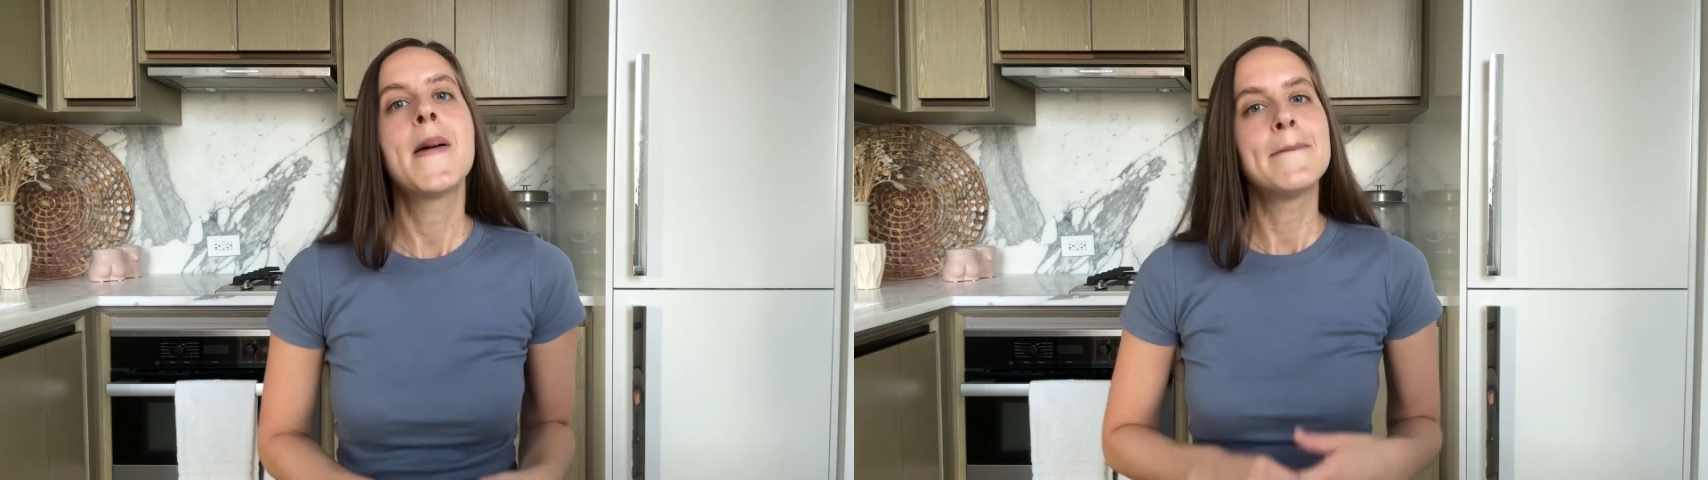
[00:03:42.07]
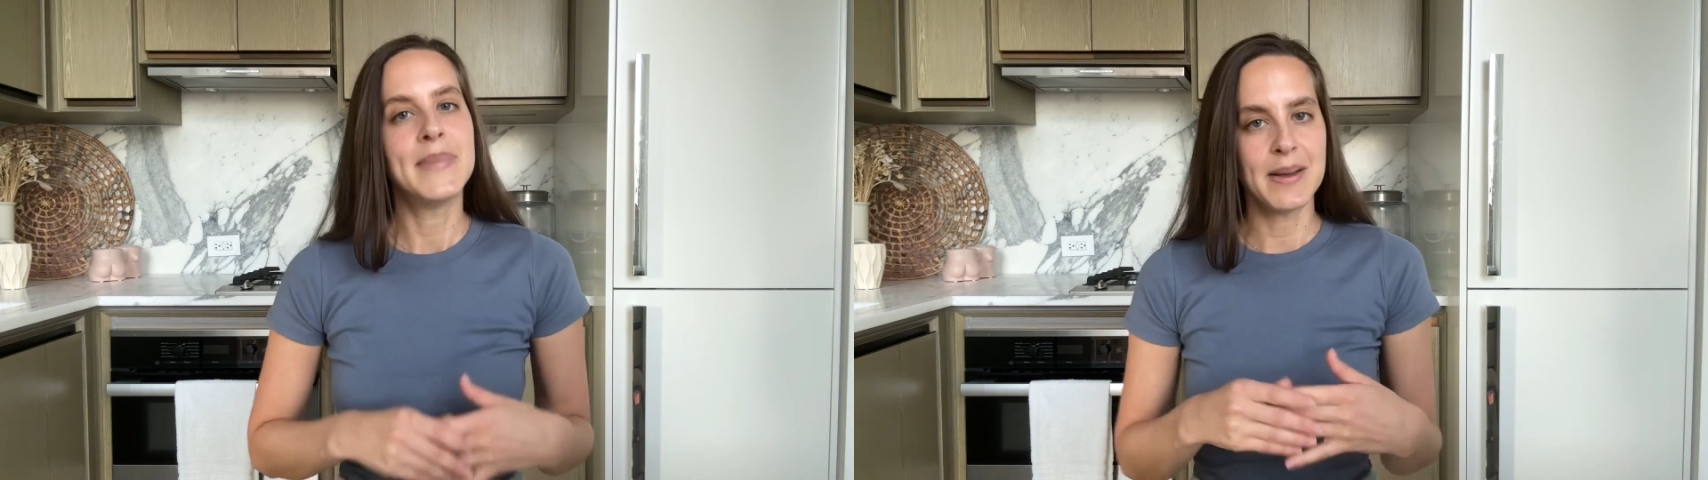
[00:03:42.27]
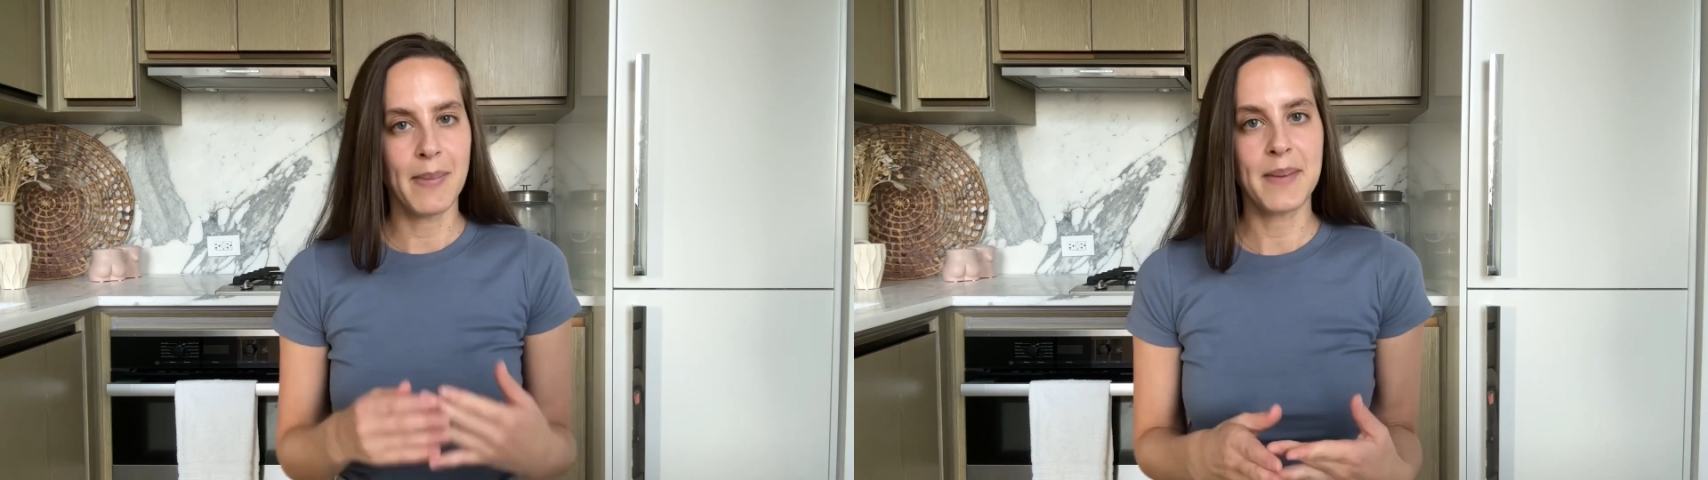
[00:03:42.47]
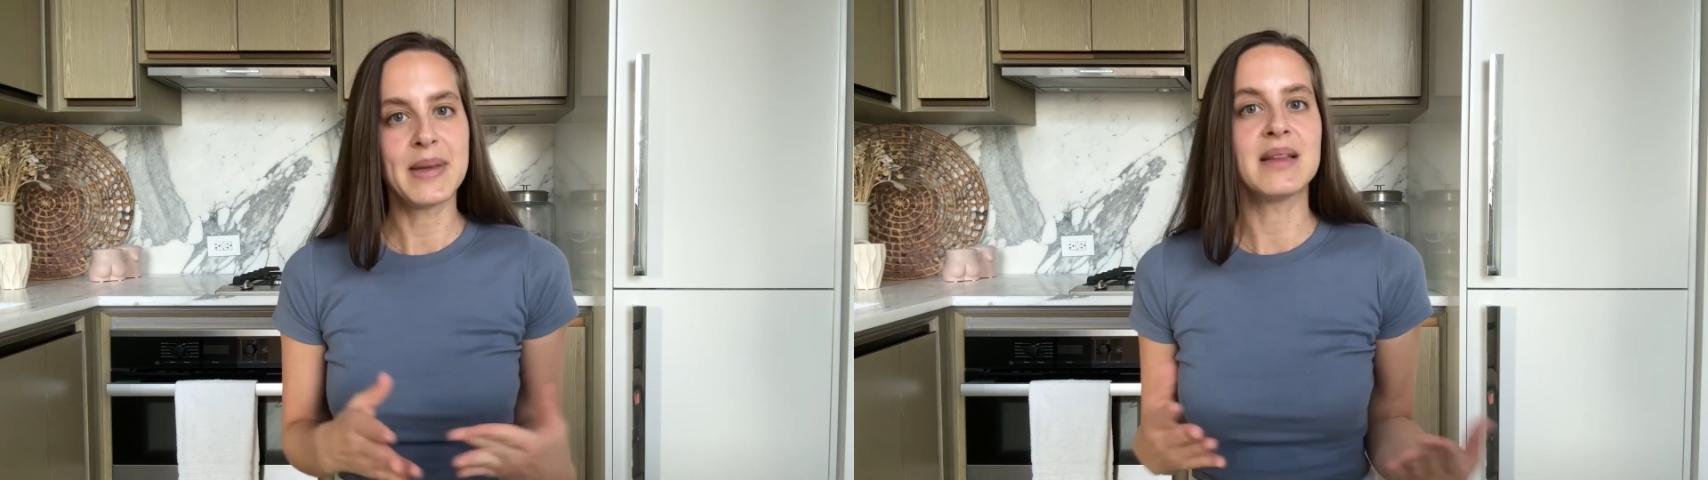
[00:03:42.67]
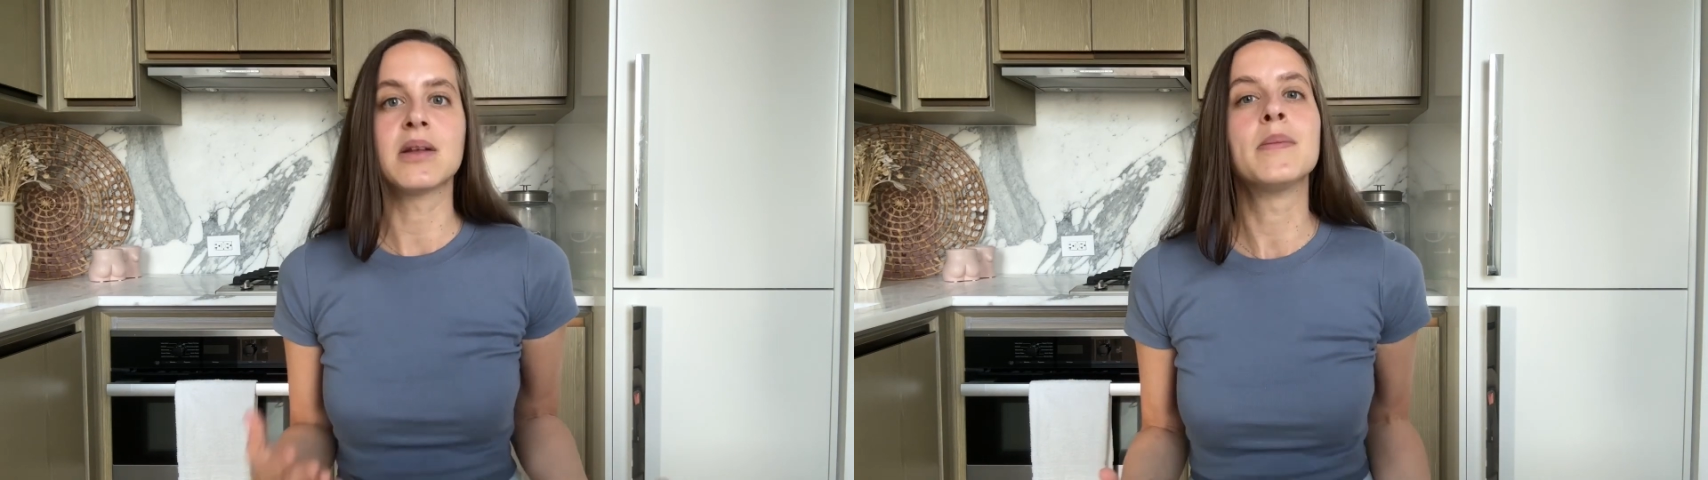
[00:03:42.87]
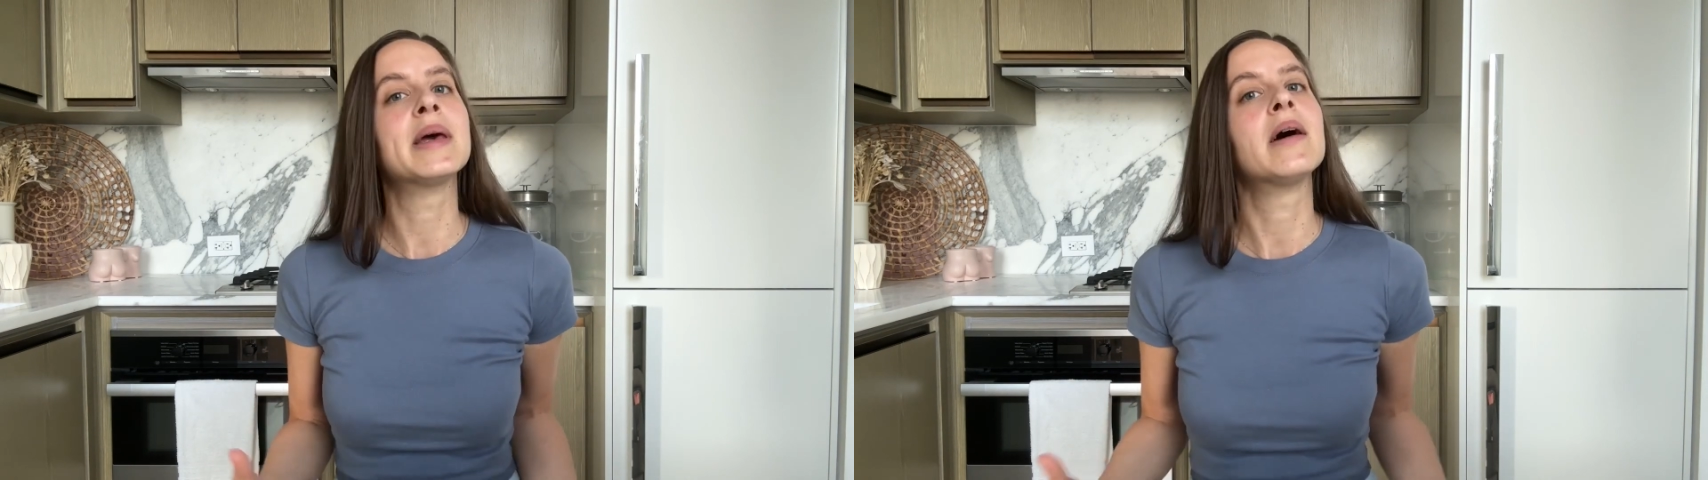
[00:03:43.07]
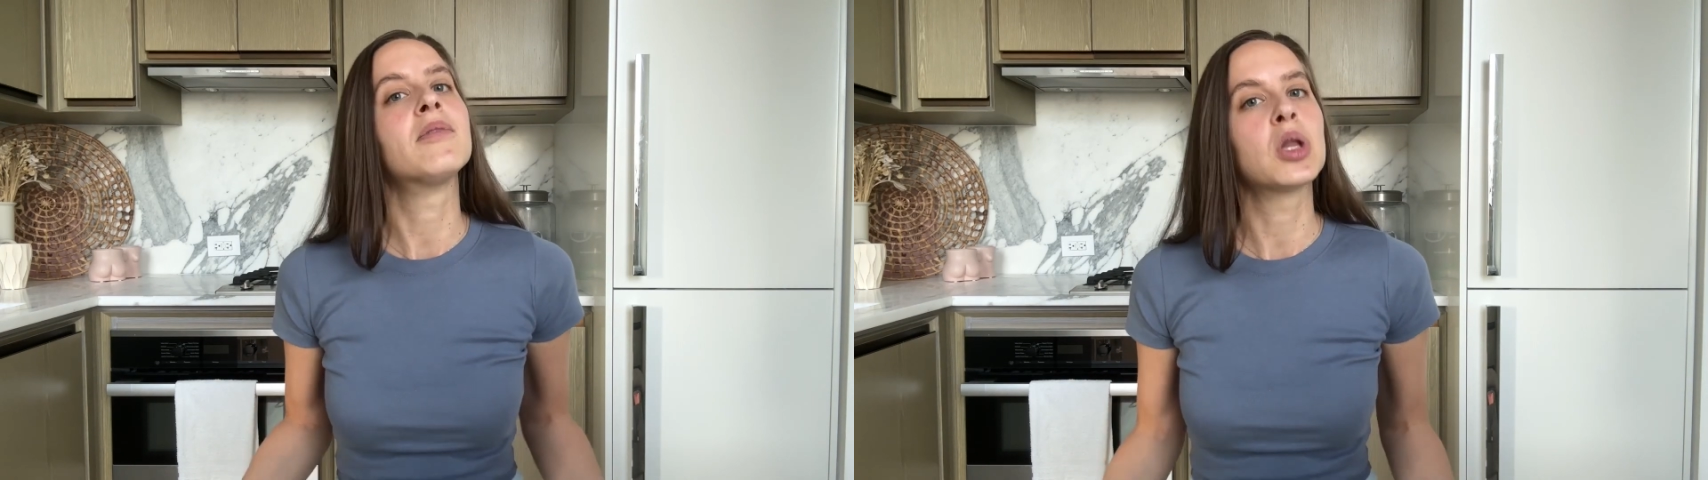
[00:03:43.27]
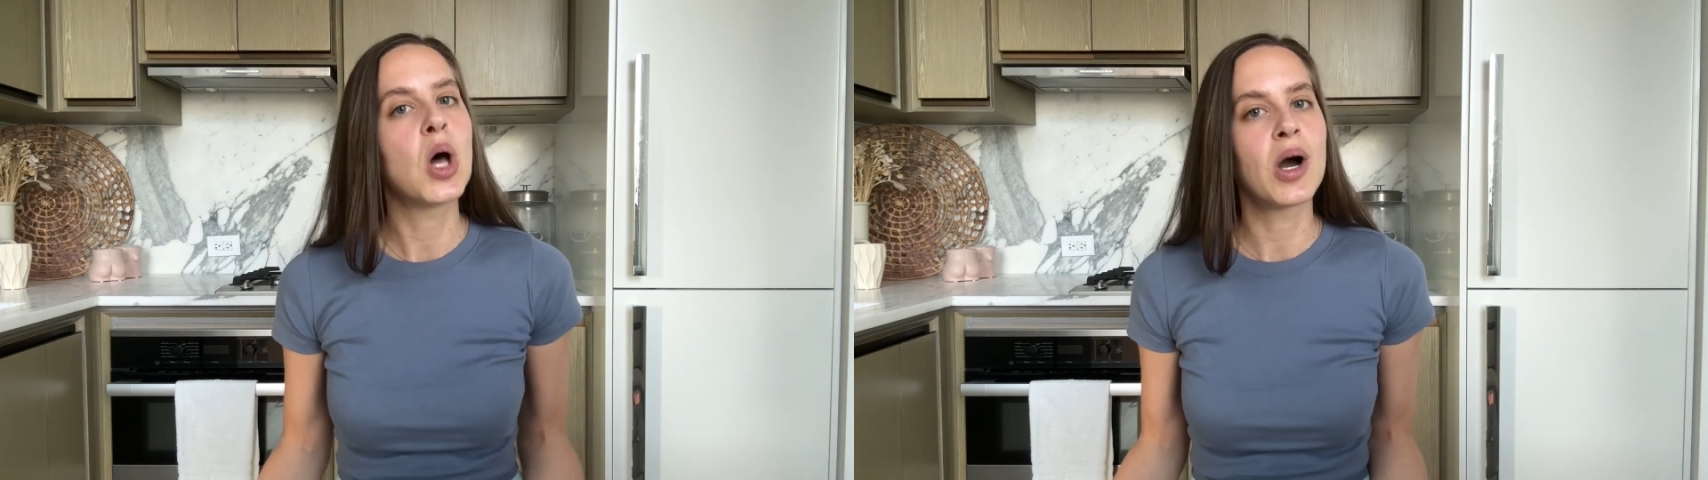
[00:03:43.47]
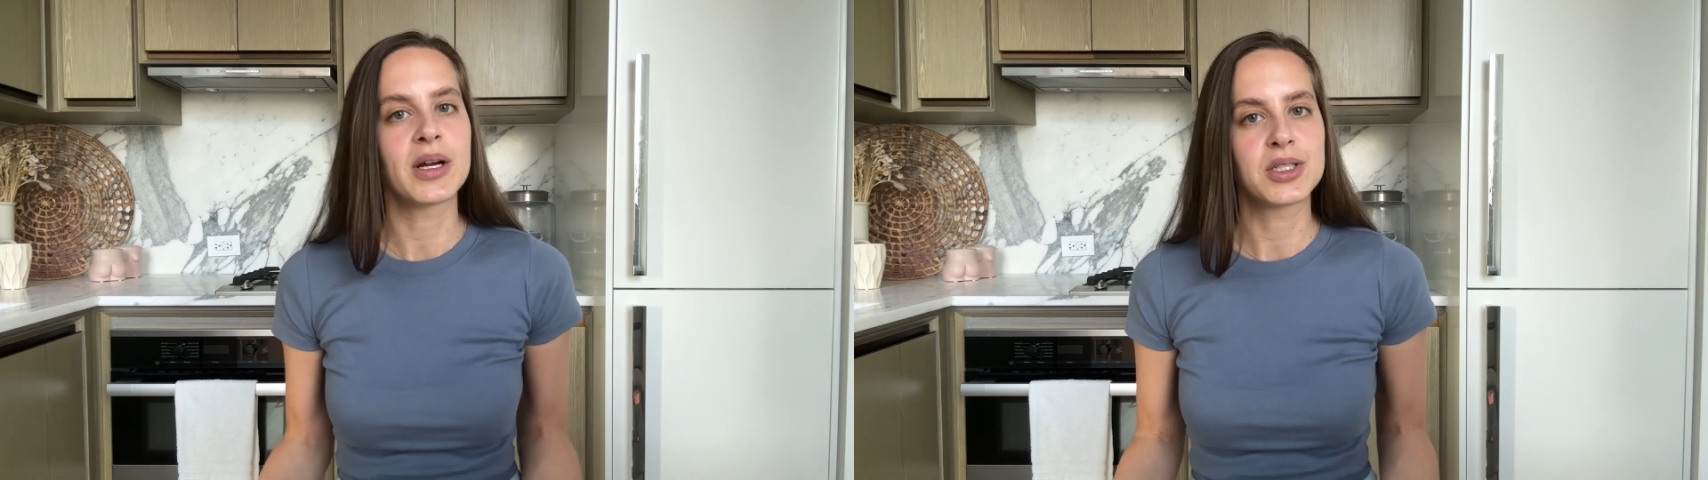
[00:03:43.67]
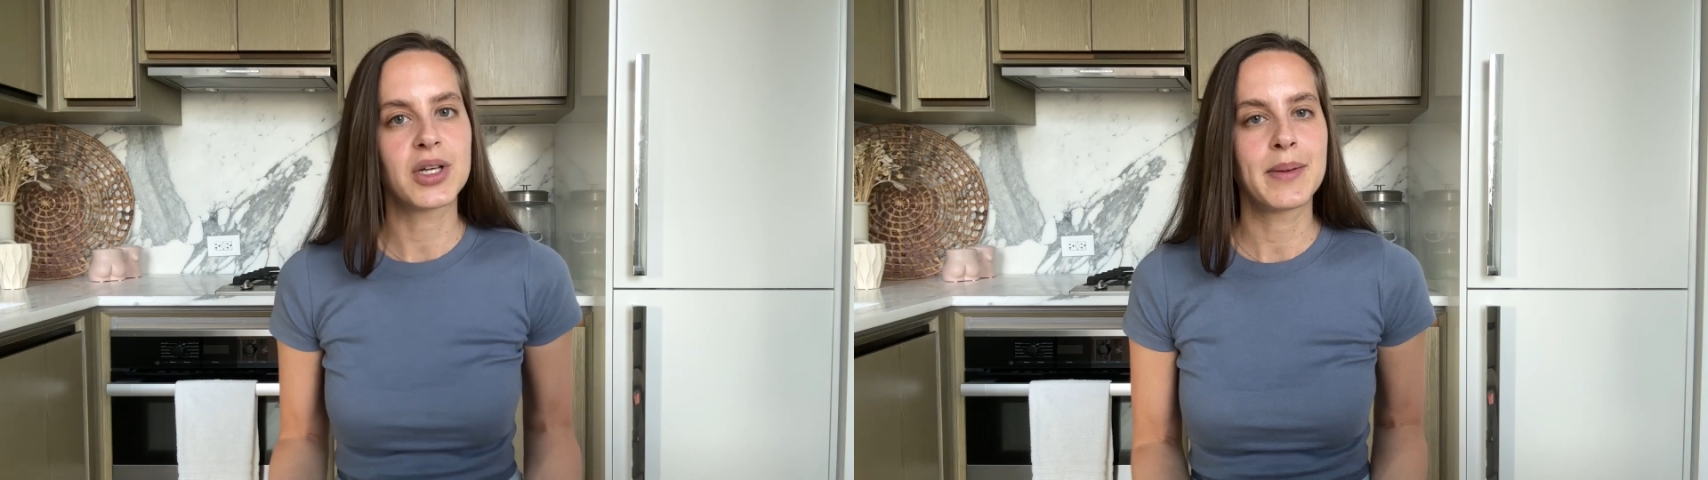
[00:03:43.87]
but it might be a little bit of a
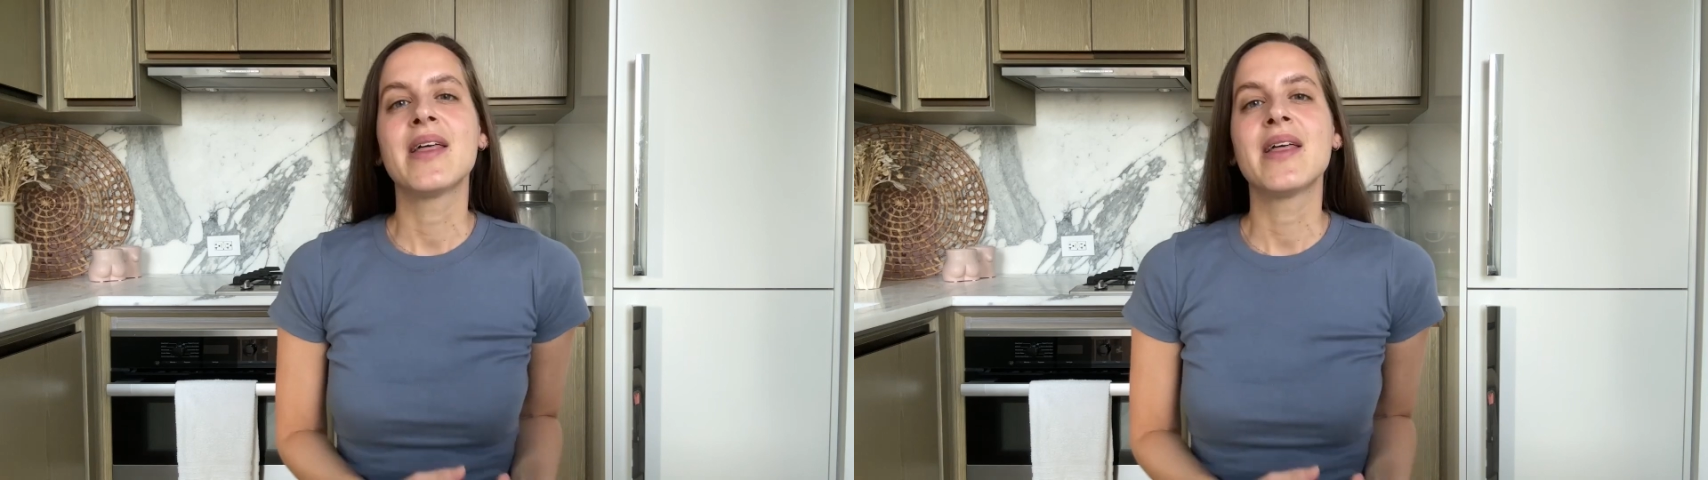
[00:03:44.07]
longer trip.